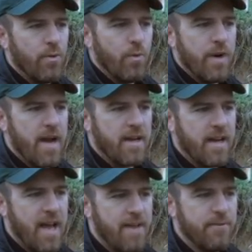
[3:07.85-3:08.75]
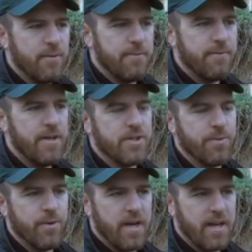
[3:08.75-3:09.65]
we're not going to have good fish,
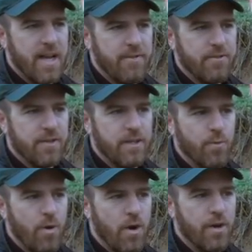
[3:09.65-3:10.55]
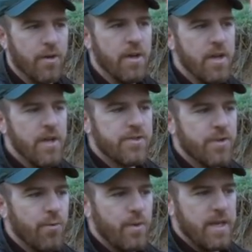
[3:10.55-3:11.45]
and we're not going to have clean water.
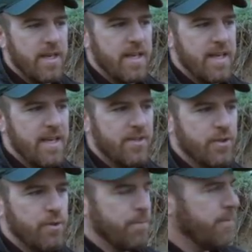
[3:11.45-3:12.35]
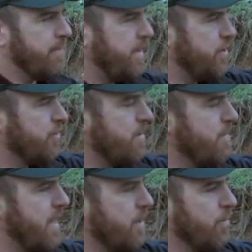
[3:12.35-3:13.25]
So we need to prevent stream
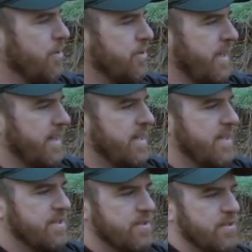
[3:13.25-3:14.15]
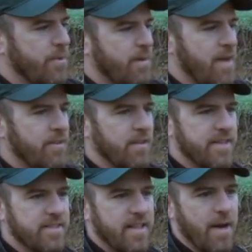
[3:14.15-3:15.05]
bank erosion like this so that we have a
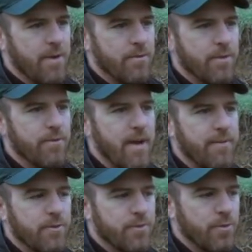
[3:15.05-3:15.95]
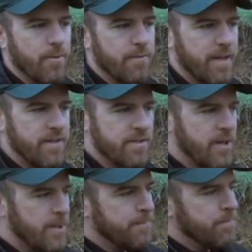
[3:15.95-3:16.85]
less cloudy river after storm events.
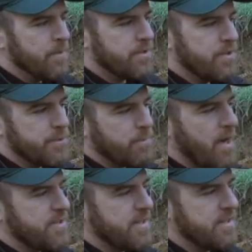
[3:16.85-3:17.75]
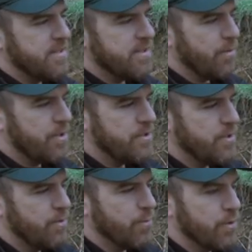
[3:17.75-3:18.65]
So this project is going
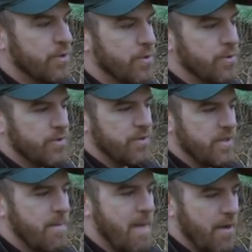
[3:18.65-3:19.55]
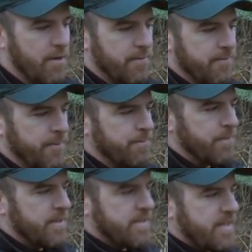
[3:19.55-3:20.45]
to reduce the amount of
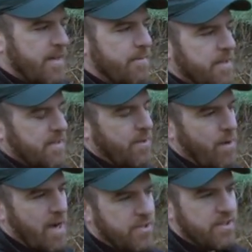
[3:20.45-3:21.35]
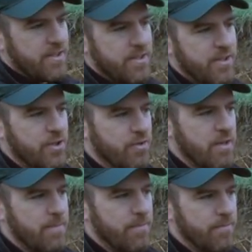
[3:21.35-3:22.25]
sediment that washes into the
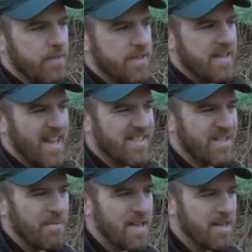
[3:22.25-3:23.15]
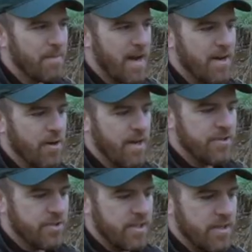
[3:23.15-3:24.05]
stream. It's estimated by our
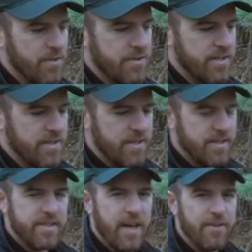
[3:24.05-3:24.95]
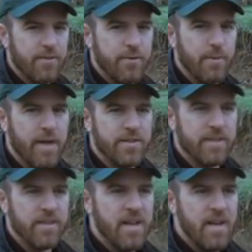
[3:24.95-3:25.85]
engineers that did the designs for this
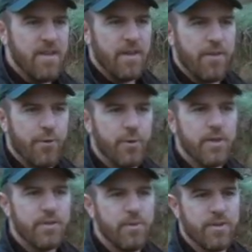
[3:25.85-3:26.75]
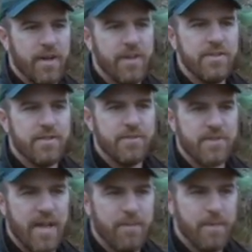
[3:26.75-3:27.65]
project that 32 tons of
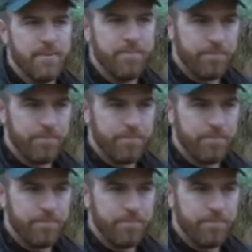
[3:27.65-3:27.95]
sediment